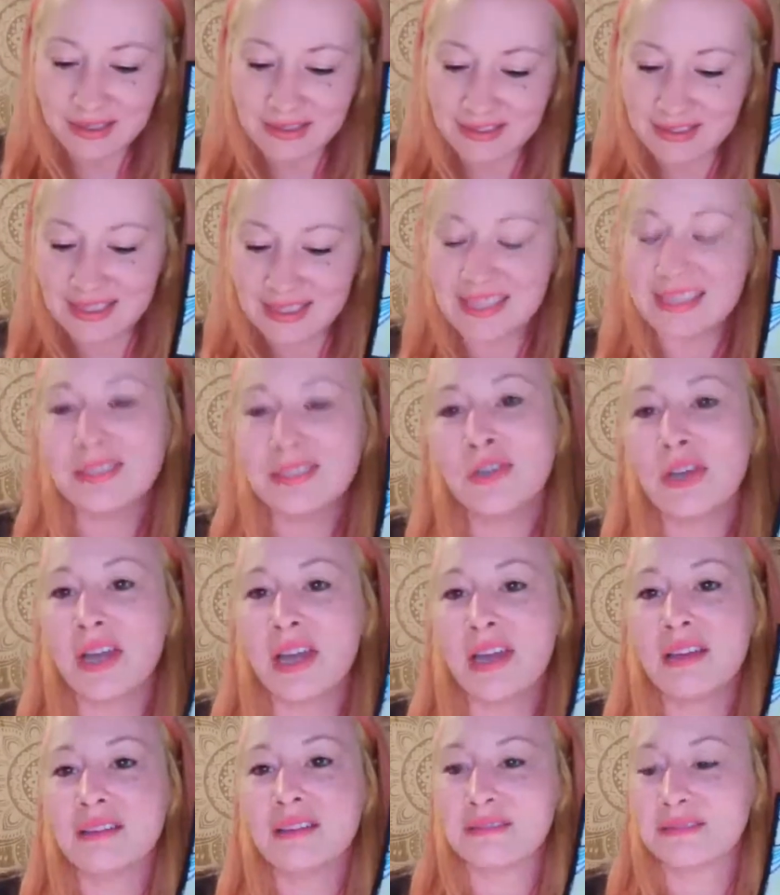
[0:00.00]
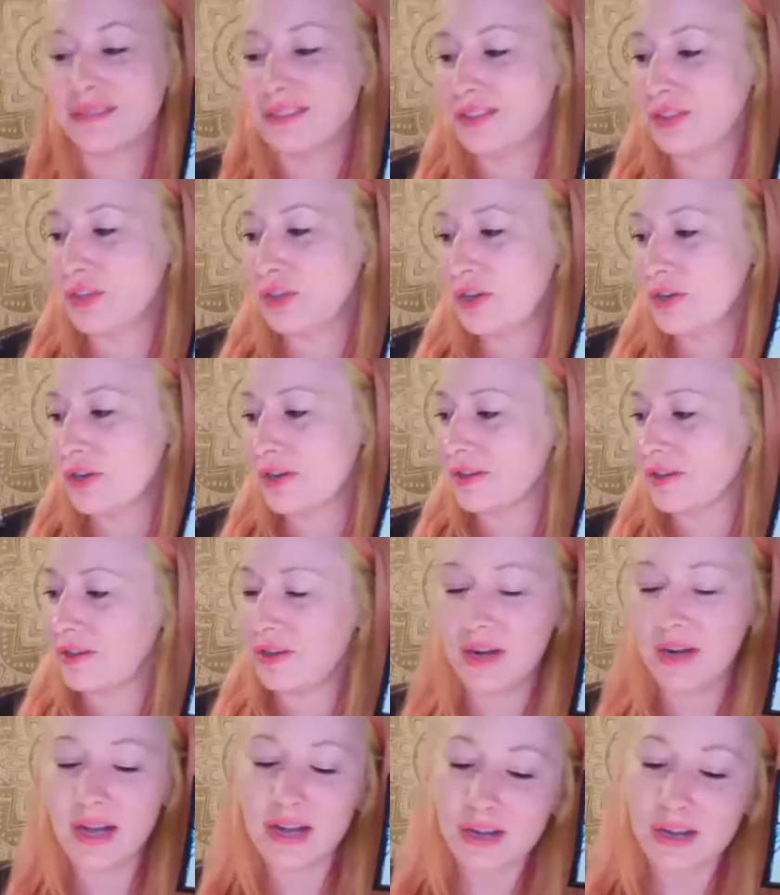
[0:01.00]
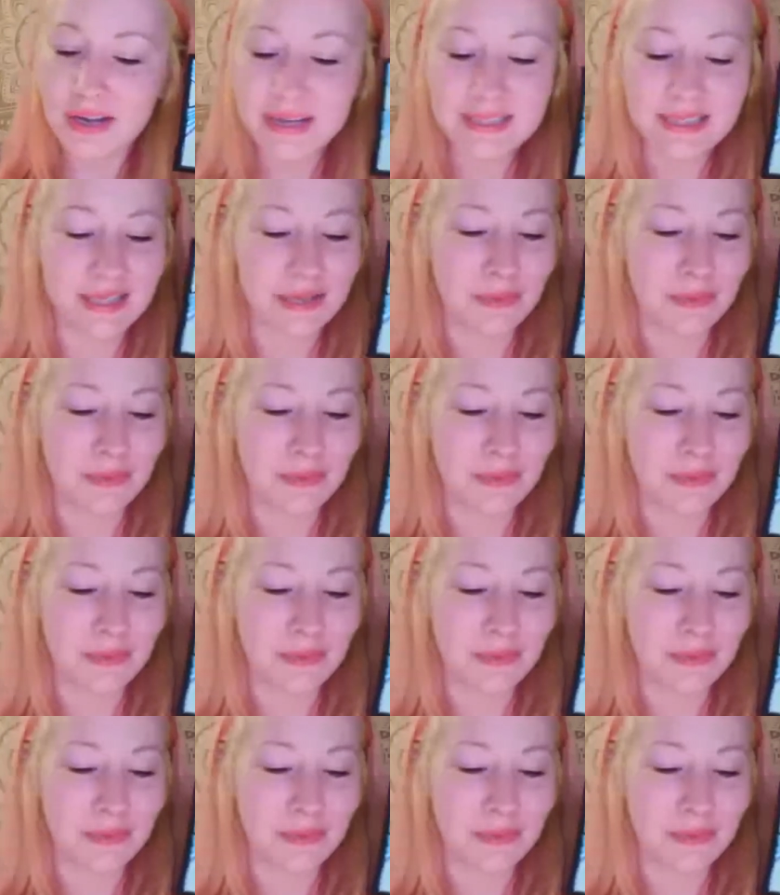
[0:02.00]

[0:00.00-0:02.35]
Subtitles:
It's okay. You're not crazy anymore.